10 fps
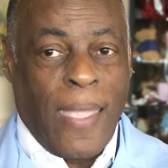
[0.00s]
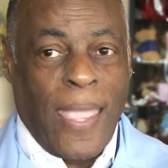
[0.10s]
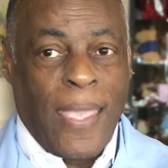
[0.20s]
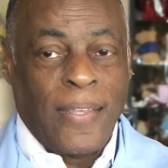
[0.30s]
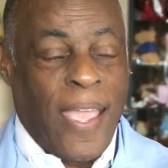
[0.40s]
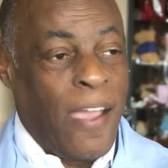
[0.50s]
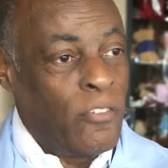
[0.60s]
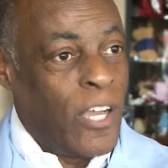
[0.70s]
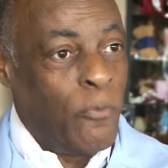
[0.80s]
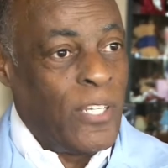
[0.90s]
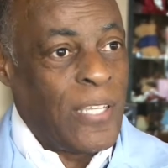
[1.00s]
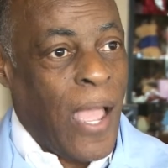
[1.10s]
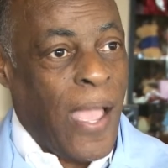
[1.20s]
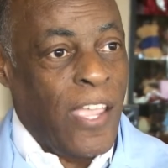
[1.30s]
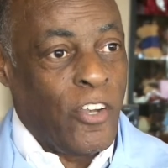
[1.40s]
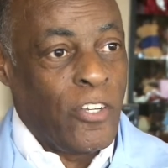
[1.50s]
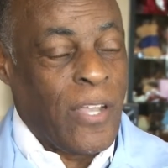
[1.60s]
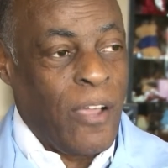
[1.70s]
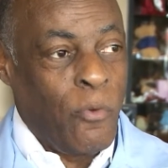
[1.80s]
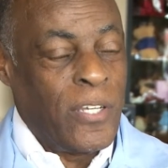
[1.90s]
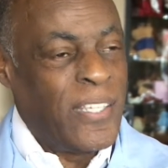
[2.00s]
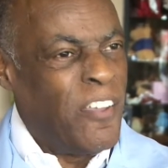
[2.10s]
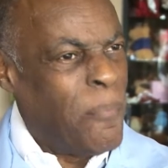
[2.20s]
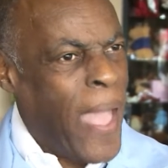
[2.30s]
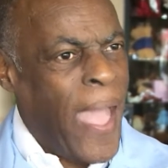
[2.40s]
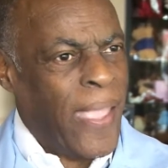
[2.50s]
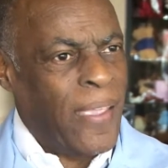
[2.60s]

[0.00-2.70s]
And after I retired, I wanted to give back.